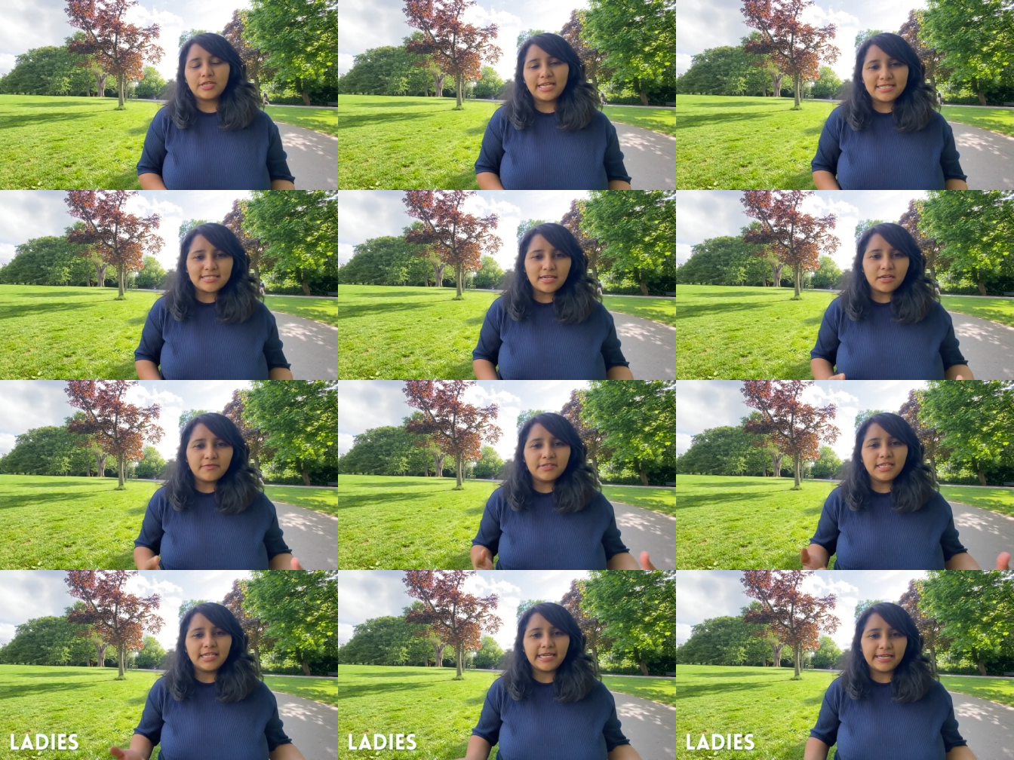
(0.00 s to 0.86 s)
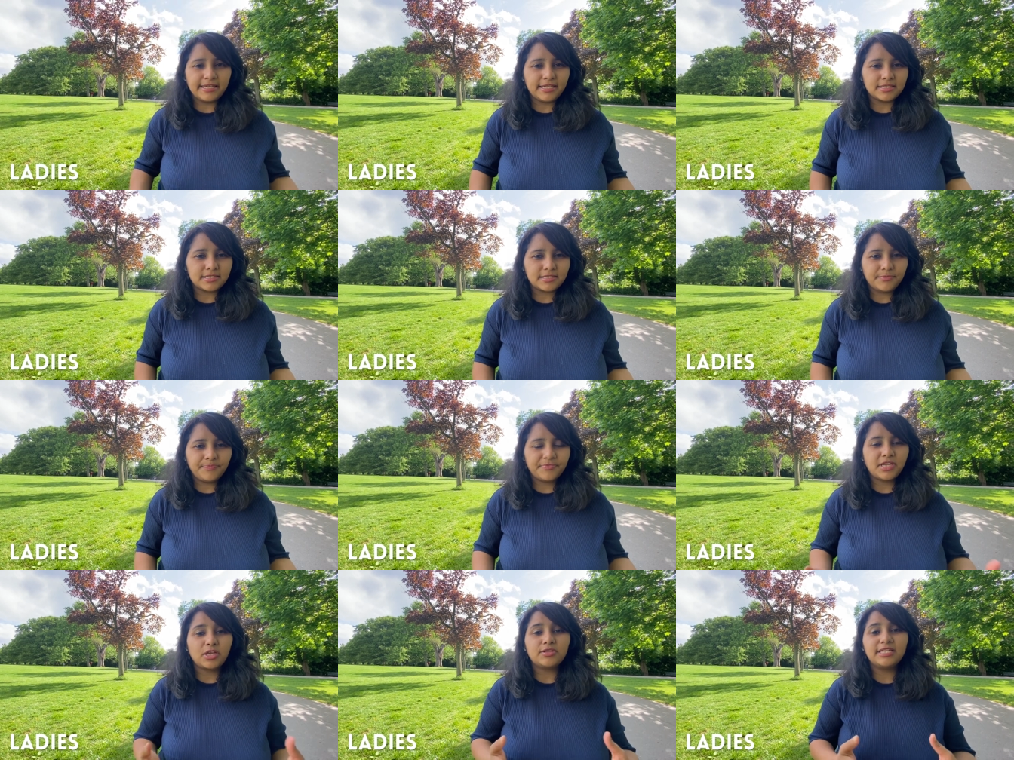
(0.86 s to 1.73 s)
So let's start with the ladies.
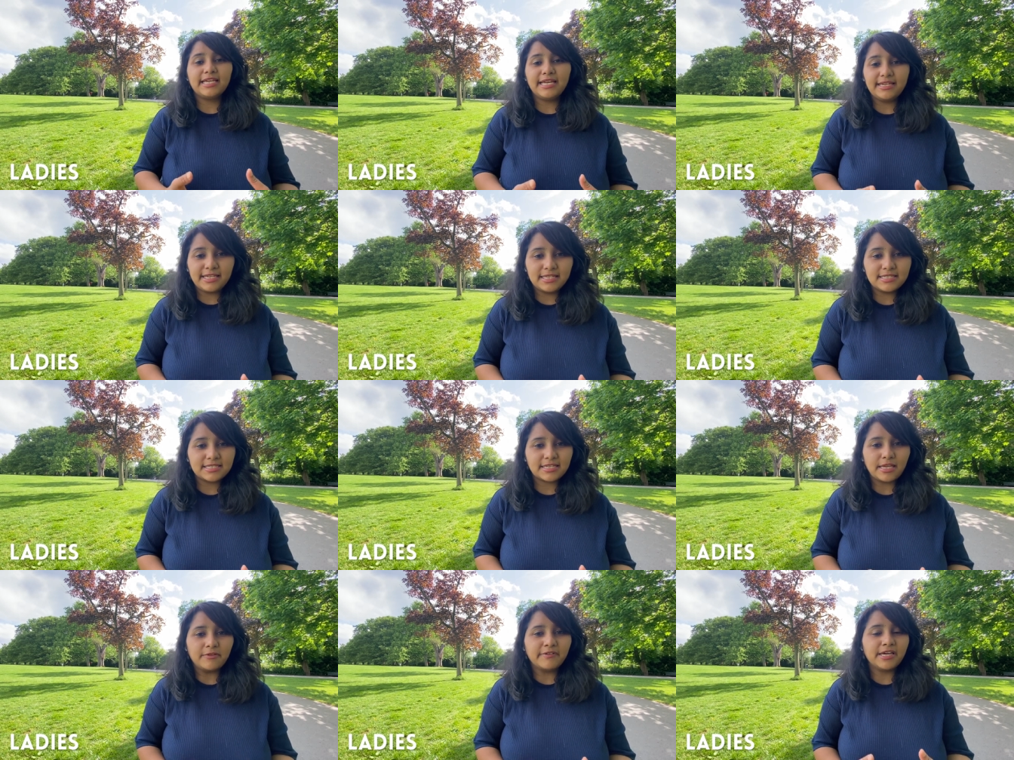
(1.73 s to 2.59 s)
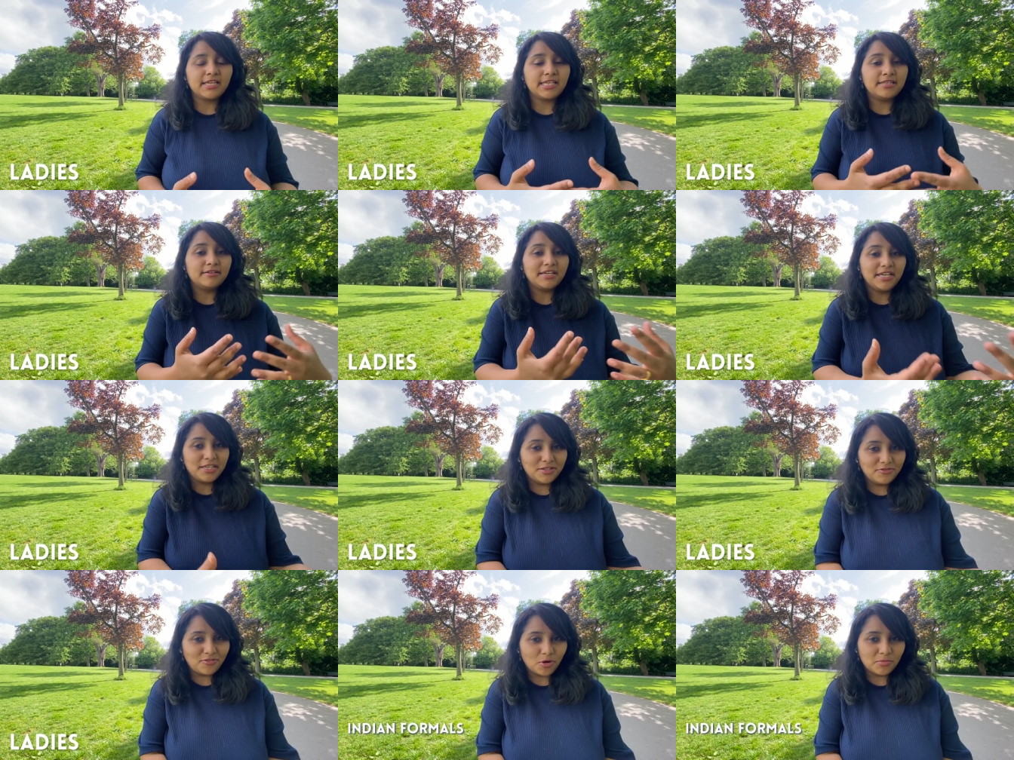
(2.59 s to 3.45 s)
Now the ladies can wear either
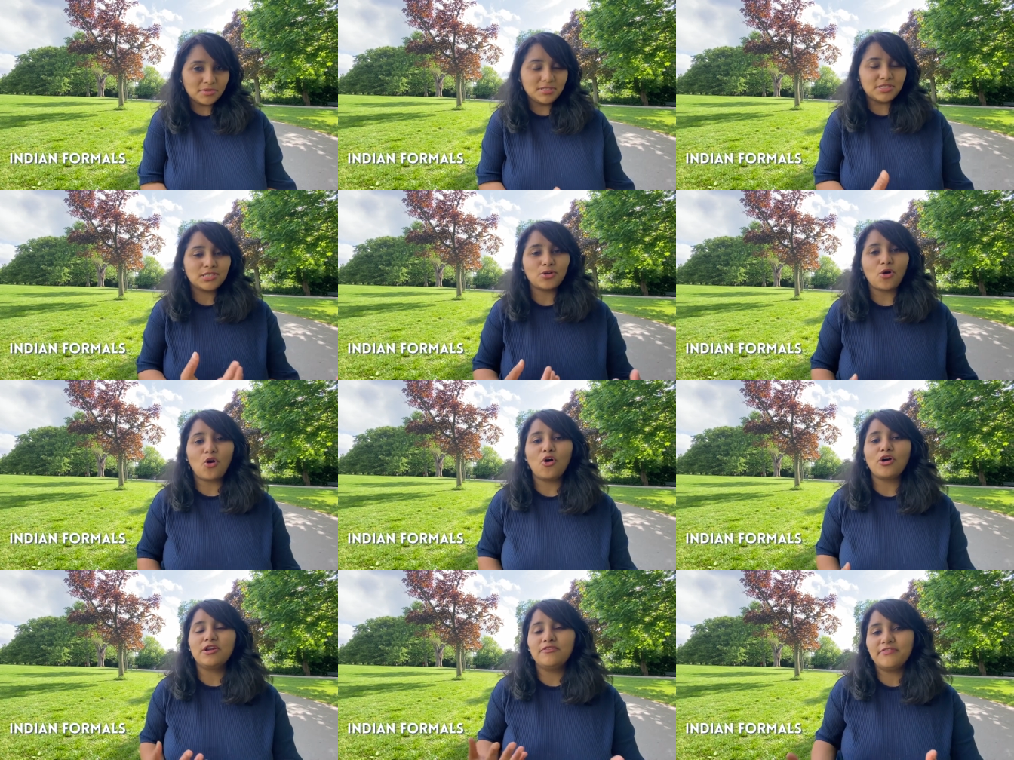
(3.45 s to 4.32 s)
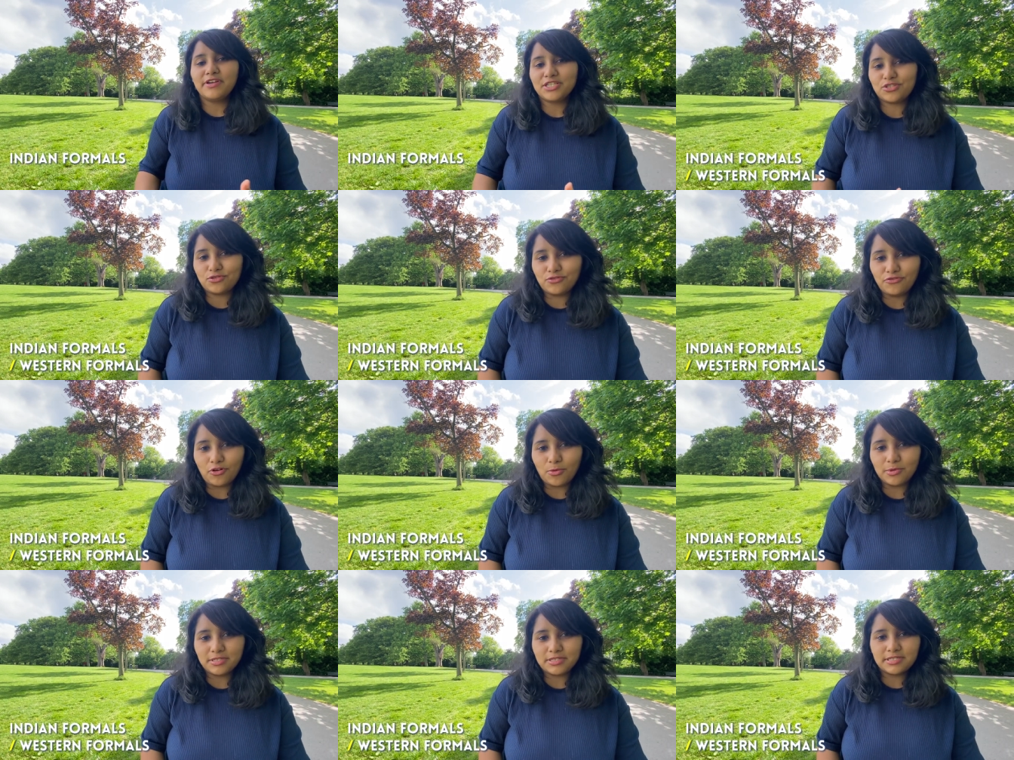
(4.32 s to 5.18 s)
Indian formals or Western
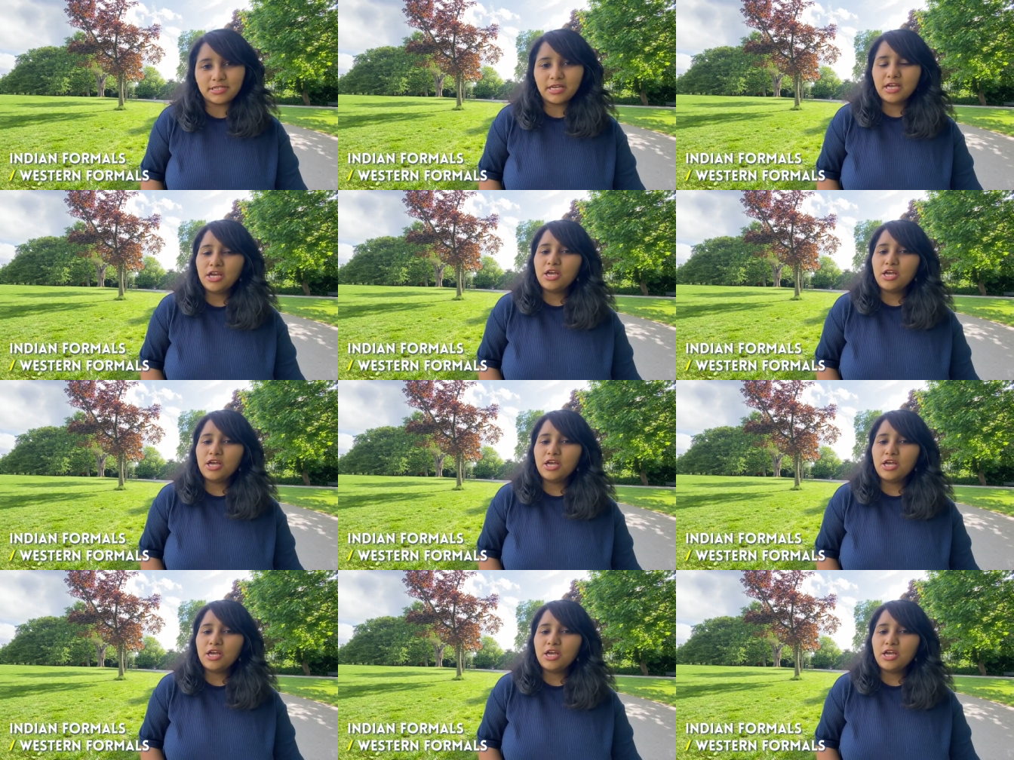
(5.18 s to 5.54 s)
formals.